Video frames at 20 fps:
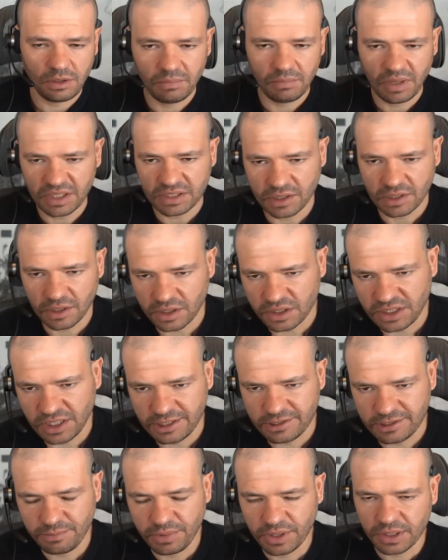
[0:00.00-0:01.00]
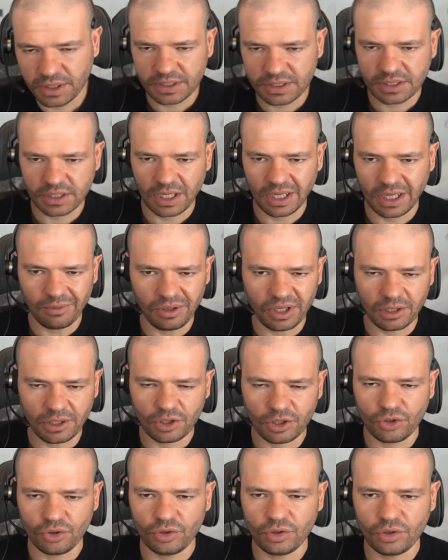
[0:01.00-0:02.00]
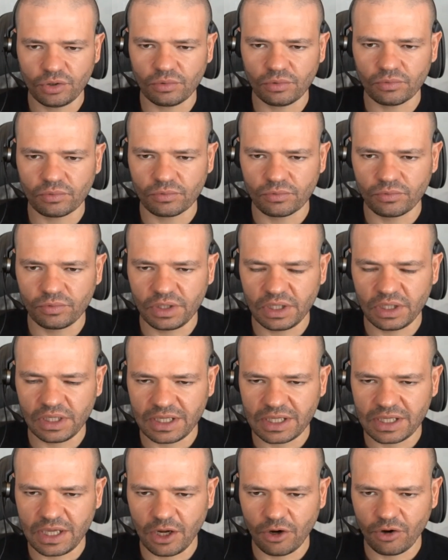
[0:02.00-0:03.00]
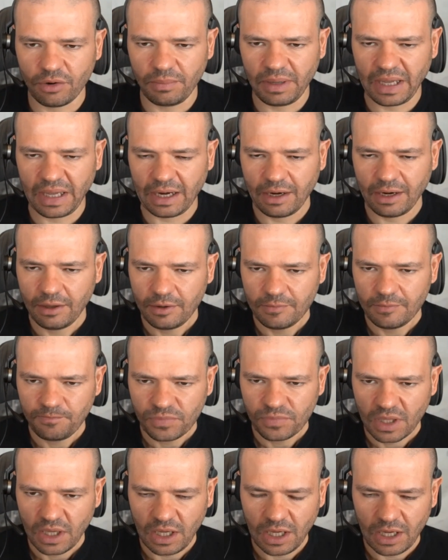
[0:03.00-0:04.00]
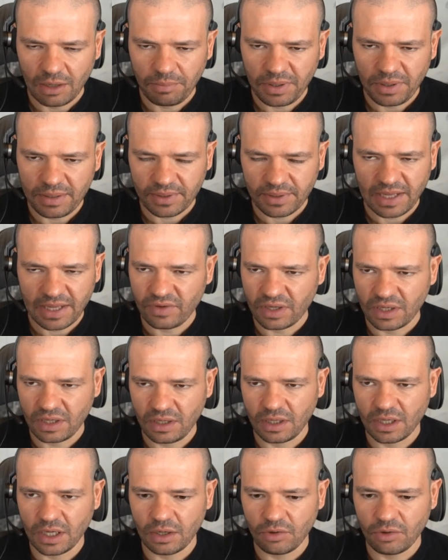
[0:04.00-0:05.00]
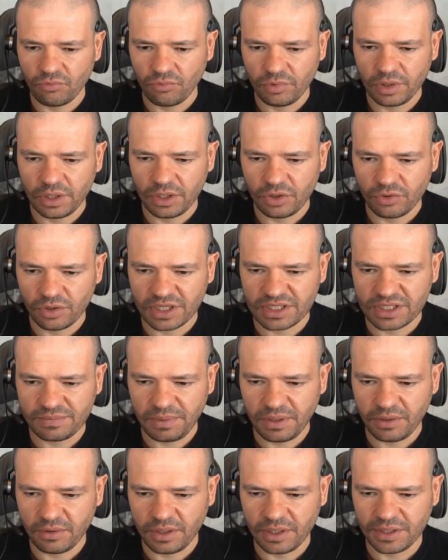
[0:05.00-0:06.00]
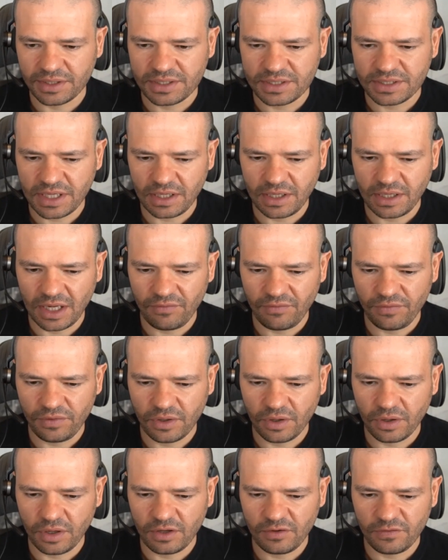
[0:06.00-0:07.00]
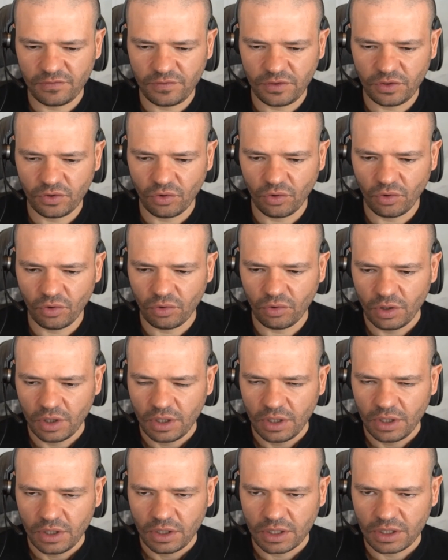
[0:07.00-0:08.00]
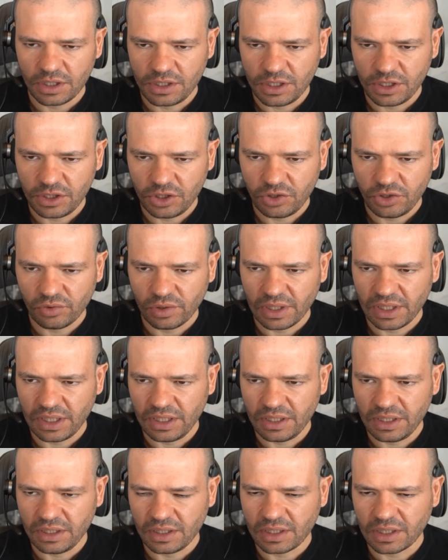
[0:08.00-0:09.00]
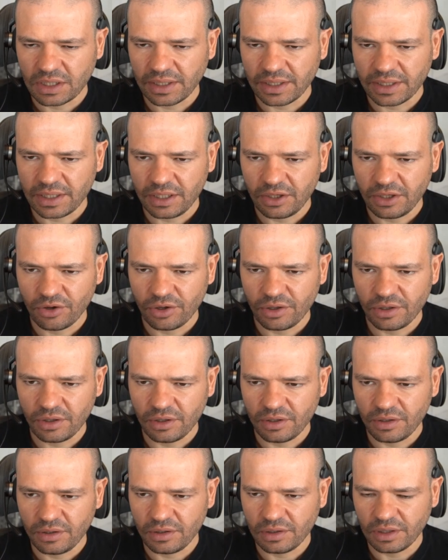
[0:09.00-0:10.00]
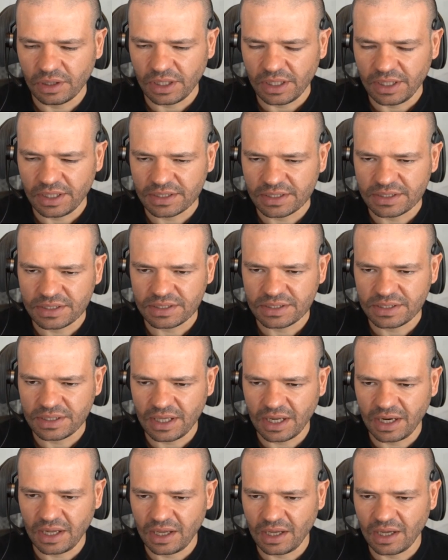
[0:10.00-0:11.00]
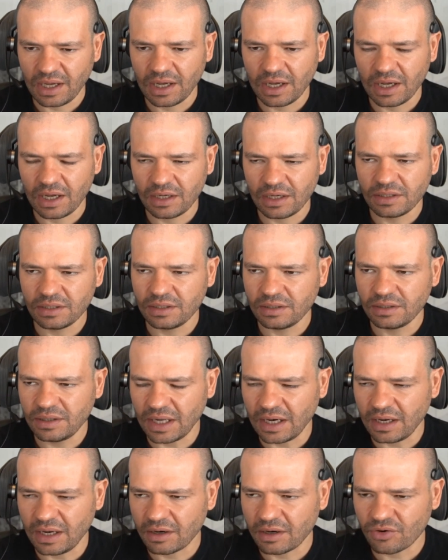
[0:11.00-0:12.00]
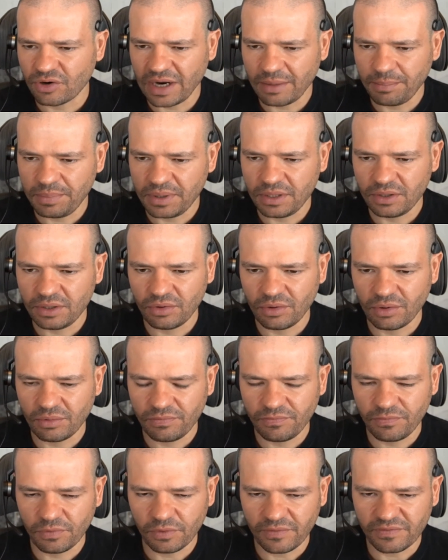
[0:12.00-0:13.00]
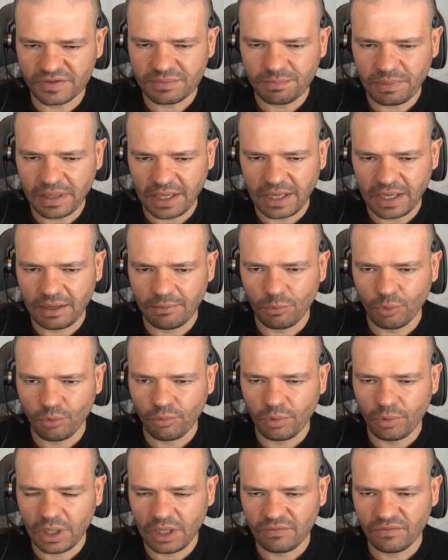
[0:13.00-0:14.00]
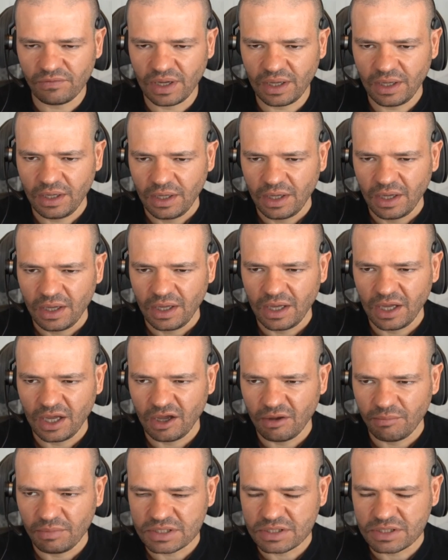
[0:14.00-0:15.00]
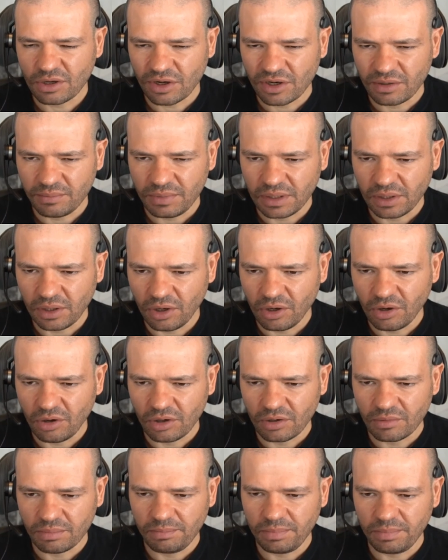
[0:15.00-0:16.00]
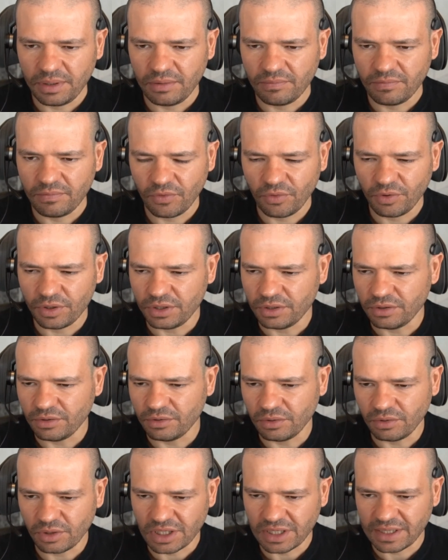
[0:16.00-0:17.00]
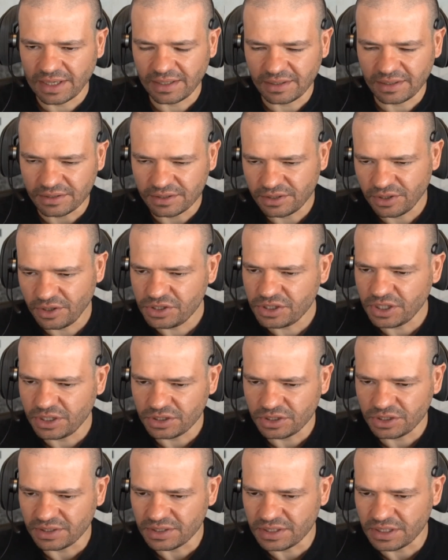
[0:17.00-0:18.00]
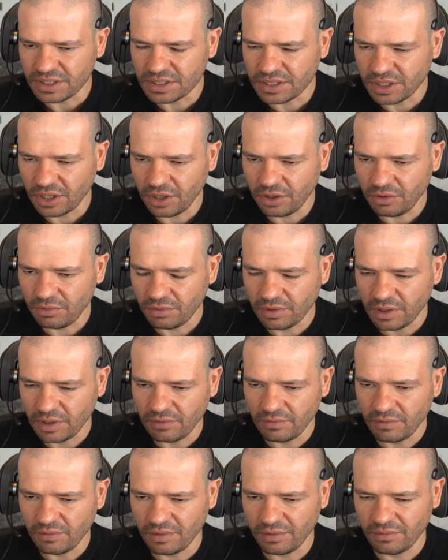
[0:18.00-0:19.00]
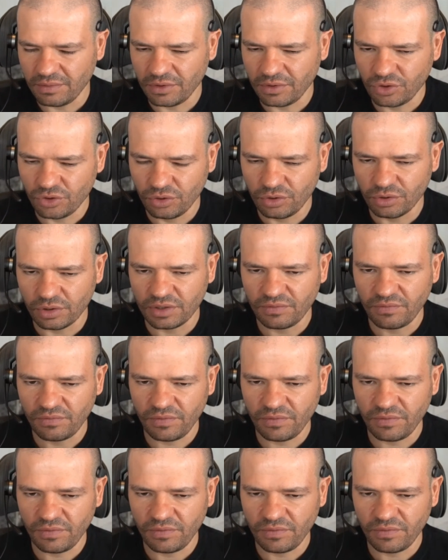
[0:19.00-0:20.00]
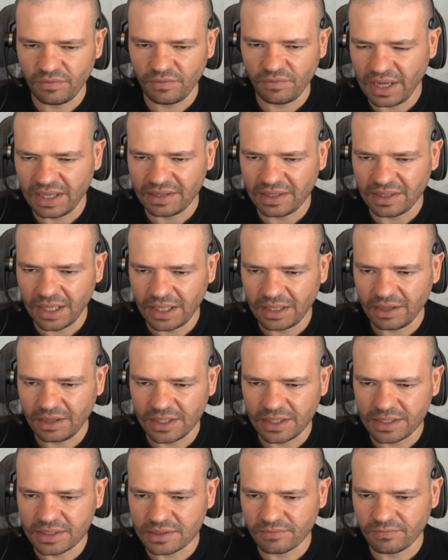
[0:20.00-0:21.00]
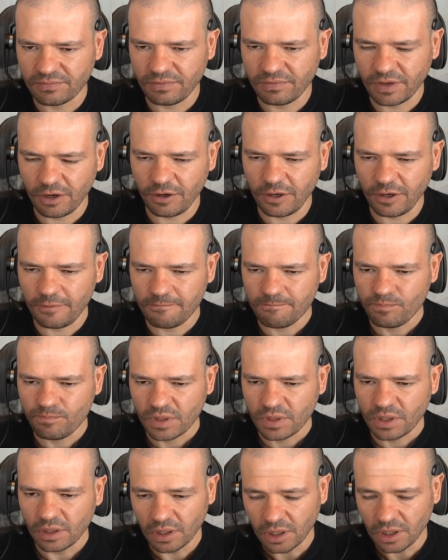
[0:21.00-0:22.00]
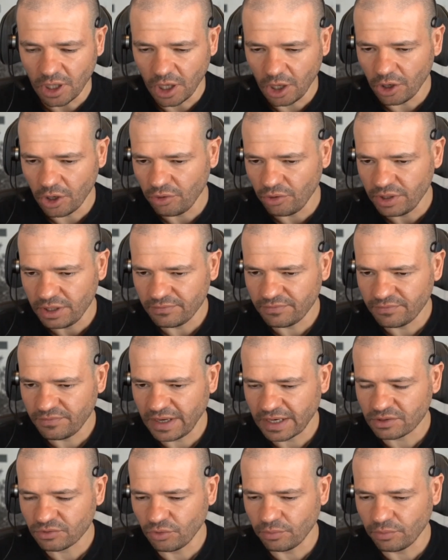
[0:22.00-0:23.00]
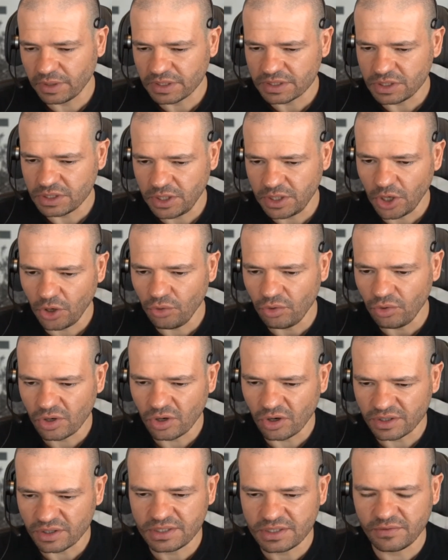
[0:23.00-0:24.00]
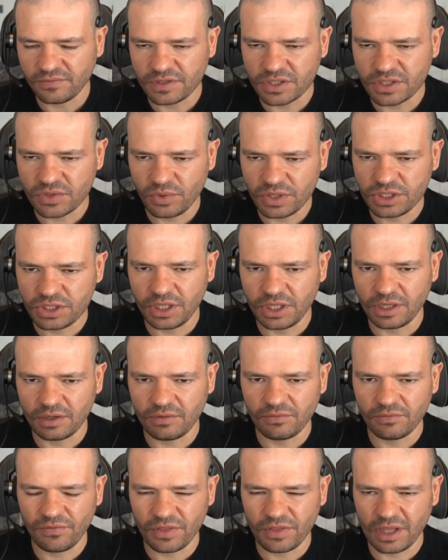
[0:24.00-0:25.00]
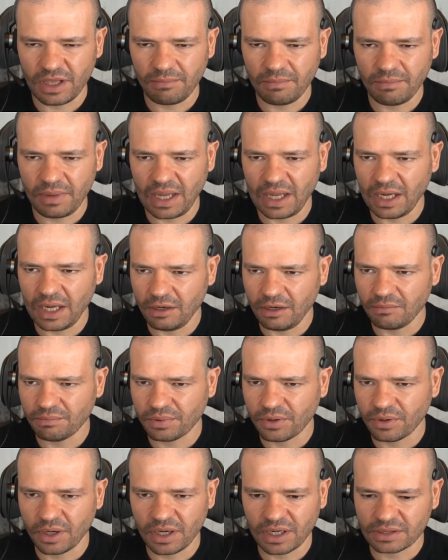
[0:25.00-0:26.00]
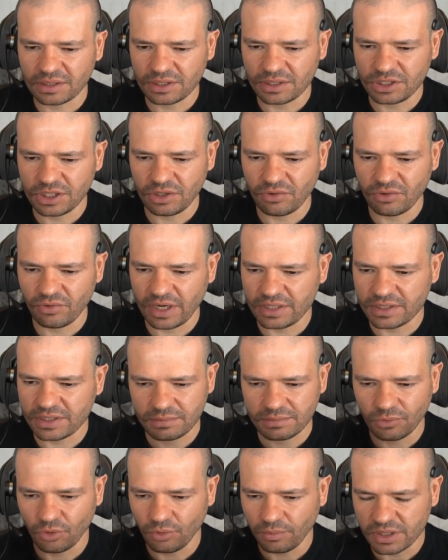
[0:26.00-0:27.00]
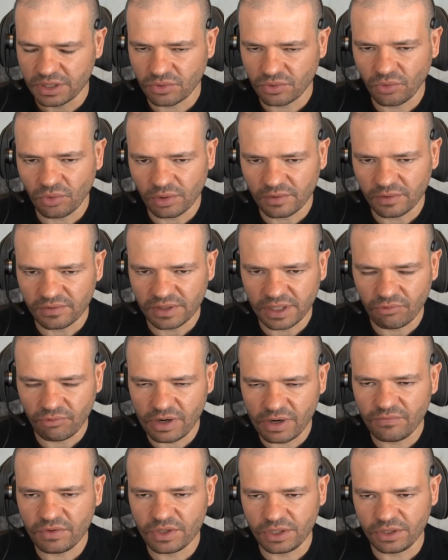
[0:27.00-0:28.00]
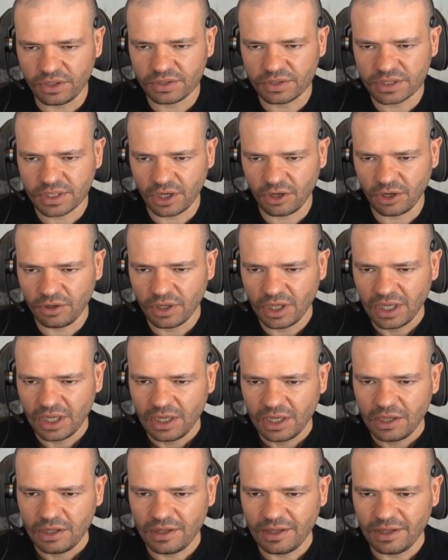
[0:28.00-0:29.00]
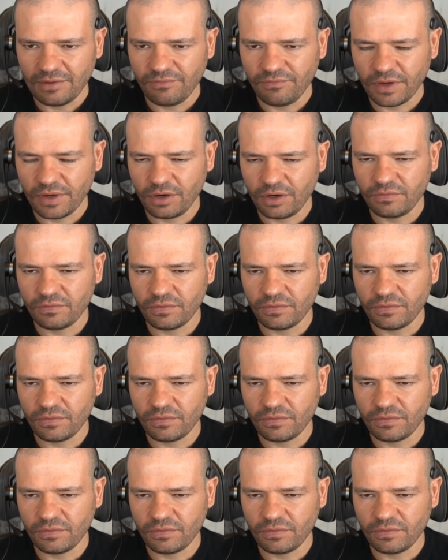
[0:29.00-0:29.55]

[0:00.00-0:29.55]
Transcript: makes a lot of sense because I mean, Google really care about people having a really good experience. And if you're continually clicking on links that are crappy or full of spam or whatever, it's not going to be long before you look at other search engines. And so Google is very aware that there's a very low, in fact, almost no cost of switching for their main product that generates almost all of their revenue. So they're very